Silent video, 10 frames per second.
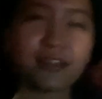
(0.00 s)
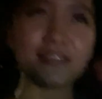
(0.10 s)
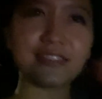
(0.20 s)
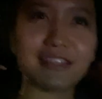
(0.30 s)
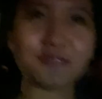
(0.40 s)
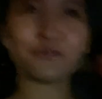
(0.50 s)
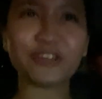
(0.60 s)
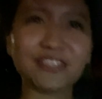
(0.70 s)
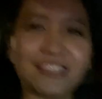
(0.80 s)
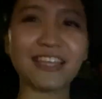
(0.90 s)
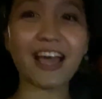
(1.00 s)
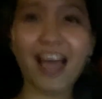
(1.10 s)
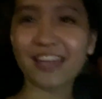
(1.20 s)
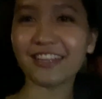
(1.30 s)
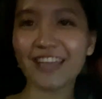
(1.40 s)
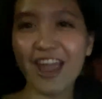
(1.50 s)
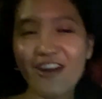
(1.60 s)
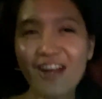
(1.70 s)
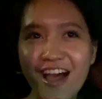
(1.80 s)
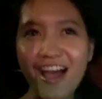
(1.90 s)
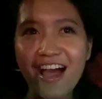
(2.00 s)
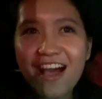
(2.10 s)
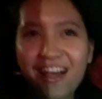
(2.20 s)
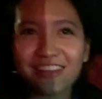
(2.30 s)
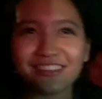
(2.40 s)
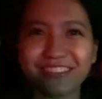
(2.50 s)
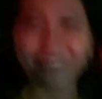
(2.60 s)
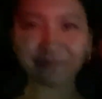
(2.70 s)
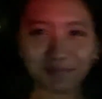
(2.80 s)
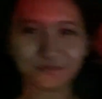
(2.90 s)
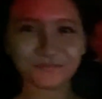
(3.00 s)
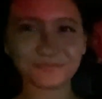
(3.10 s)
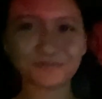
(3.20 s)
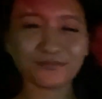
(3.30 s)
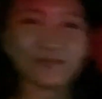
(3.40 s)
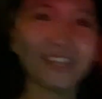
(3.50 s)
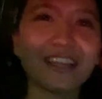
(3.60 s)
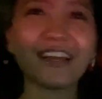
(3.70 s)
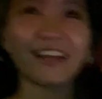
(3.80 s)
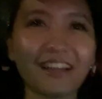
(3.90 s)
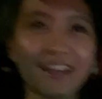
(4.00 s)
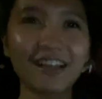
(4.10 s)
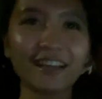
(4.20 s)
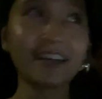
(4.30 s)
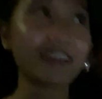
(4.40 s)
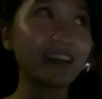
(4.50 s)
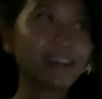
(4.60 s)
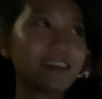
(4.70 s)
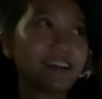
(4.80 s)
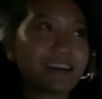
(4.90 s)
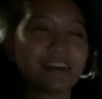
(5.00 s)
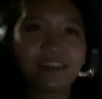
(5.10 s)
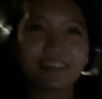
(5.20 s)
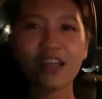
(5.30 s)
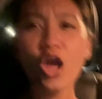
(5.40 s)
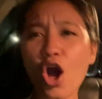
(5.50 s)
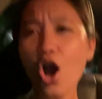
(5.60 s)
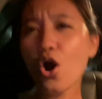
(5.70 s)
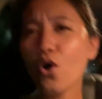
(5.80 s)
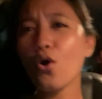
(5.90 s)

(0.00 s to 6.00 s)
Some Christina Aguilera. I have heard this song, but I don't know the lyrics. Oh,